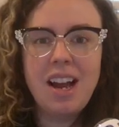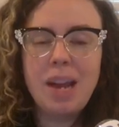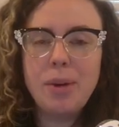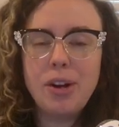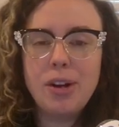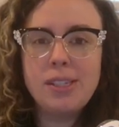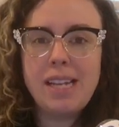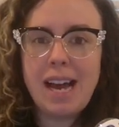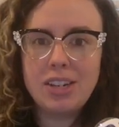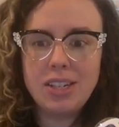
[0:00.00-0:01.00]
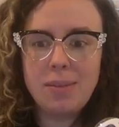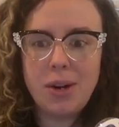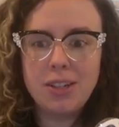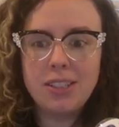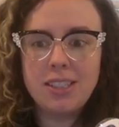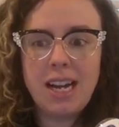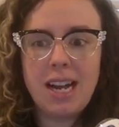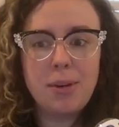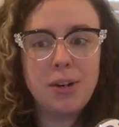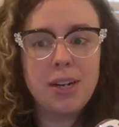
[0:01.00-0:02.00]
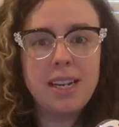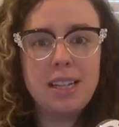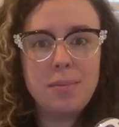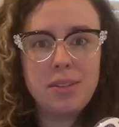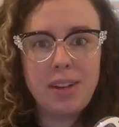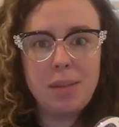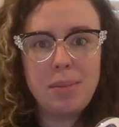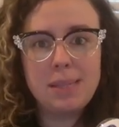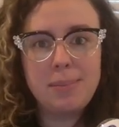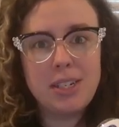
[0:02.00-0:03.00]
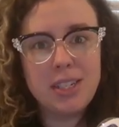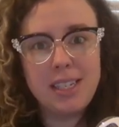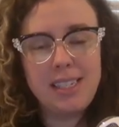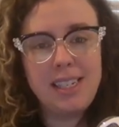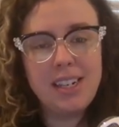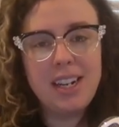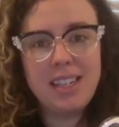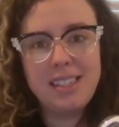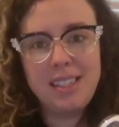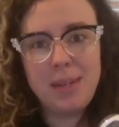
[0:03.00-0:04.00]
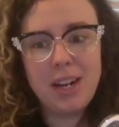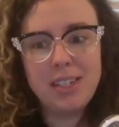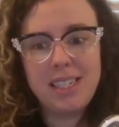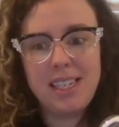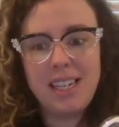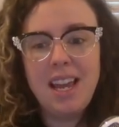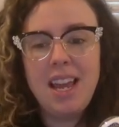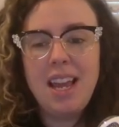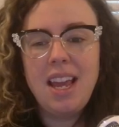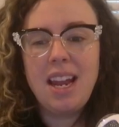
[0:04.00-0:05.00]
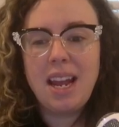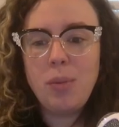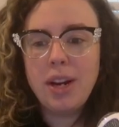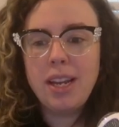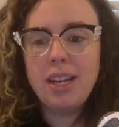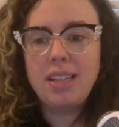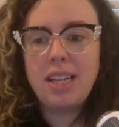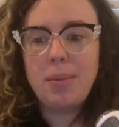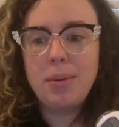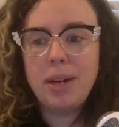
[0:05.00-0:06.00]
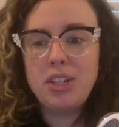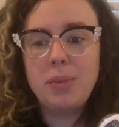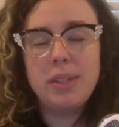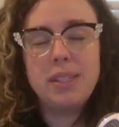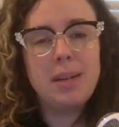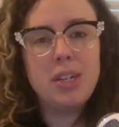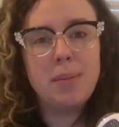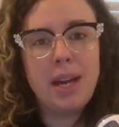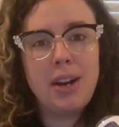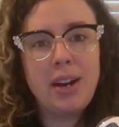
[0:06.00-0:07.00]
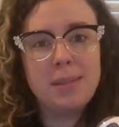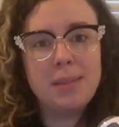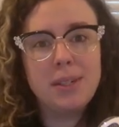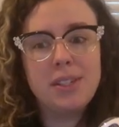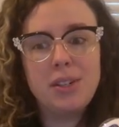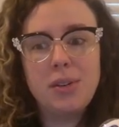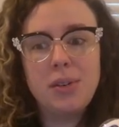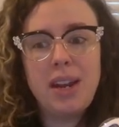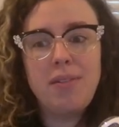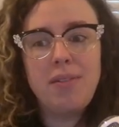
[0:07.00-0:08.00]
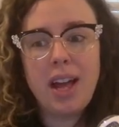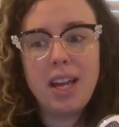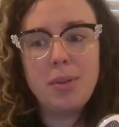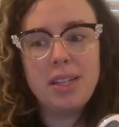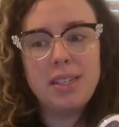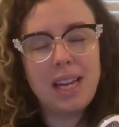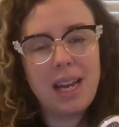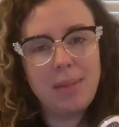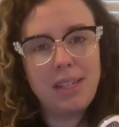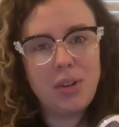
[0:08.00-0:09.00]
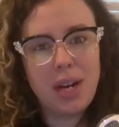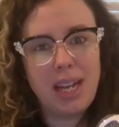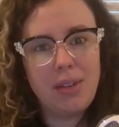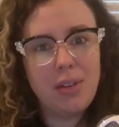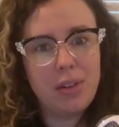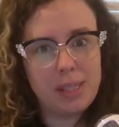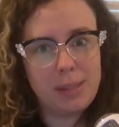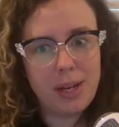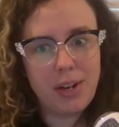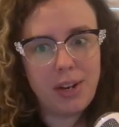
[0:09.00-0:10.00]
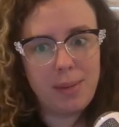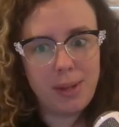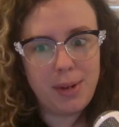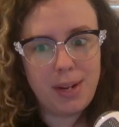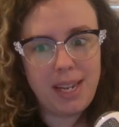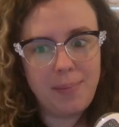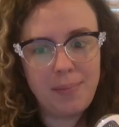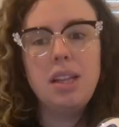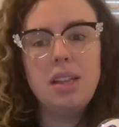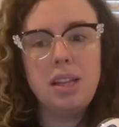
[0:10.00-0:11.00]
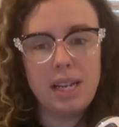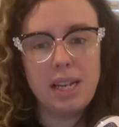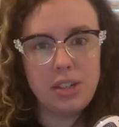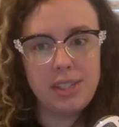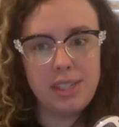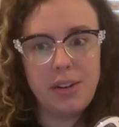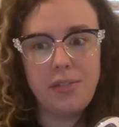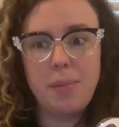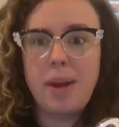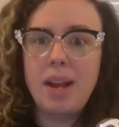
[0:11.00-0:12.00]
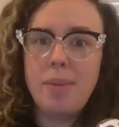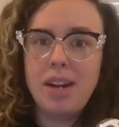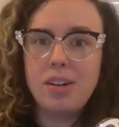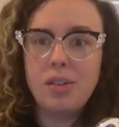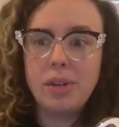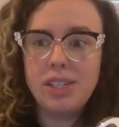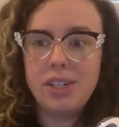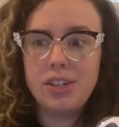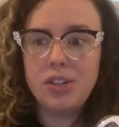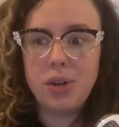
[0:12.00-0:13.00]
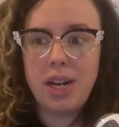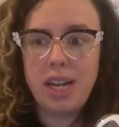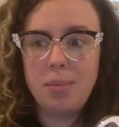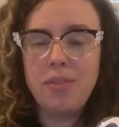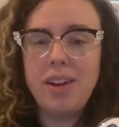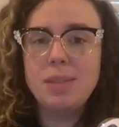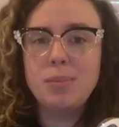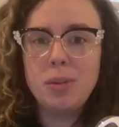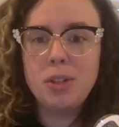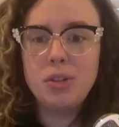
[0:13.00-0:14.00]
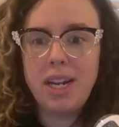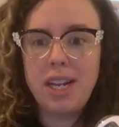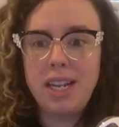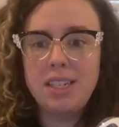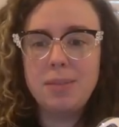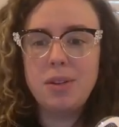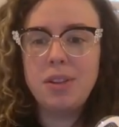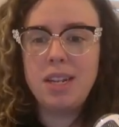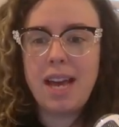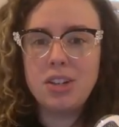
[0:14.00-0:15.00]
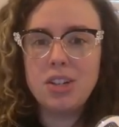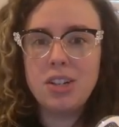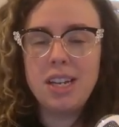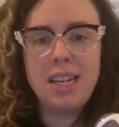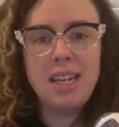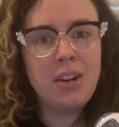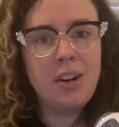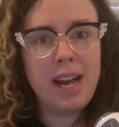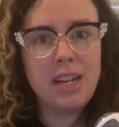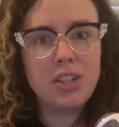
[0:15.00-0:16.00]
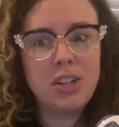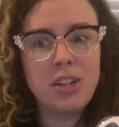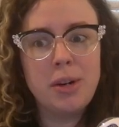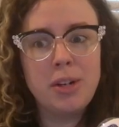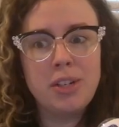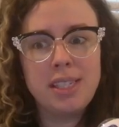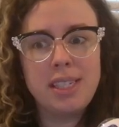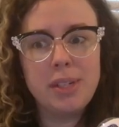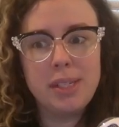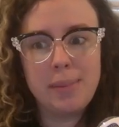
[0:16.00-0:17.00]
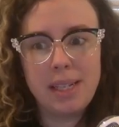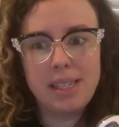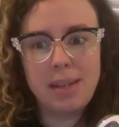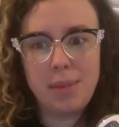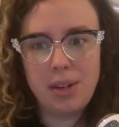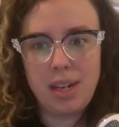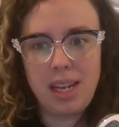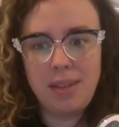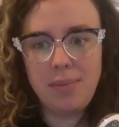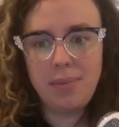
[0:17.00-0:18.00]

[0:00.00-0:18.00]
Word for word: I'm your host, Ashley Markle. I'm a curriculum development specialist here at NCBRT, and I work in collaboration with subject matter experts to create valuable and timely training for the responder community. The National Center for Biomedical Research and Training provides mobile training to both the national and international emergency response community.